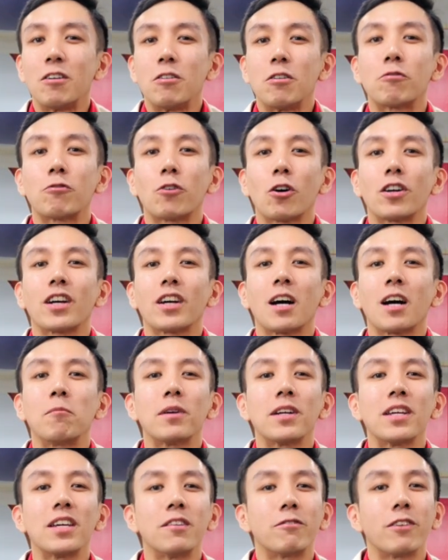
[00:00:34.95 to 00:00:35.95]
We've got a
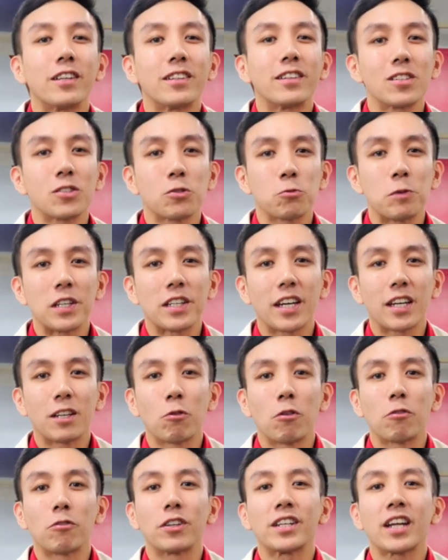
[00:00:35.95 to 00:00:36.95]
company event this weekend
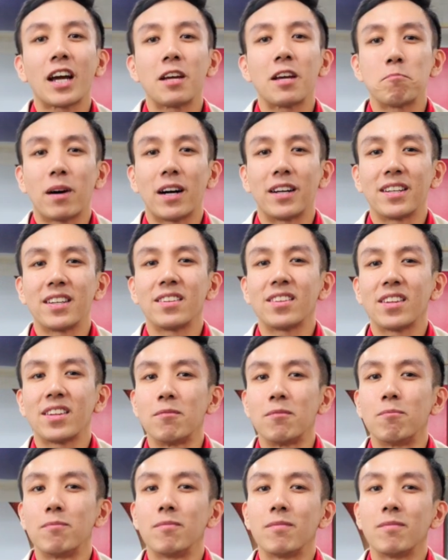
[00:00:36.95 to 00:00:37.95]
with a night party
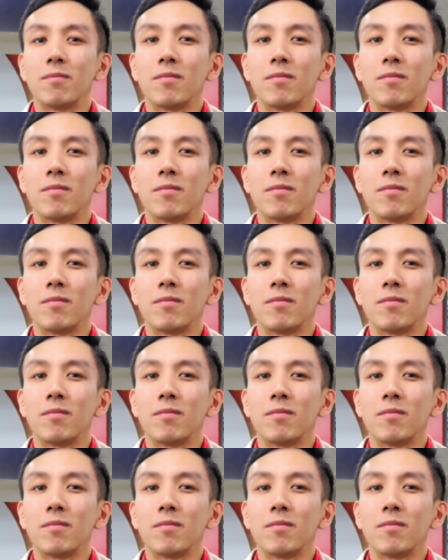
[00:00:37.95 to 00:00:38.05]
theme.